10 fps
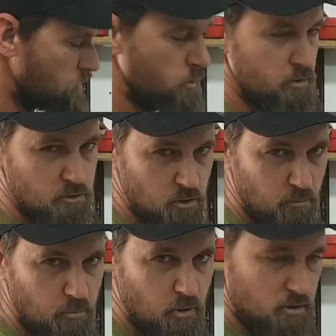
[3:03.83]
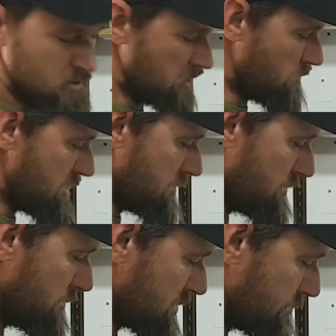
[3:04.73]
or in the top box, so that when you
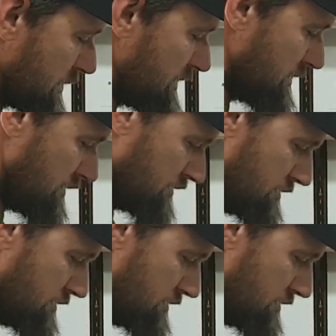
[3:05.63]
do a split,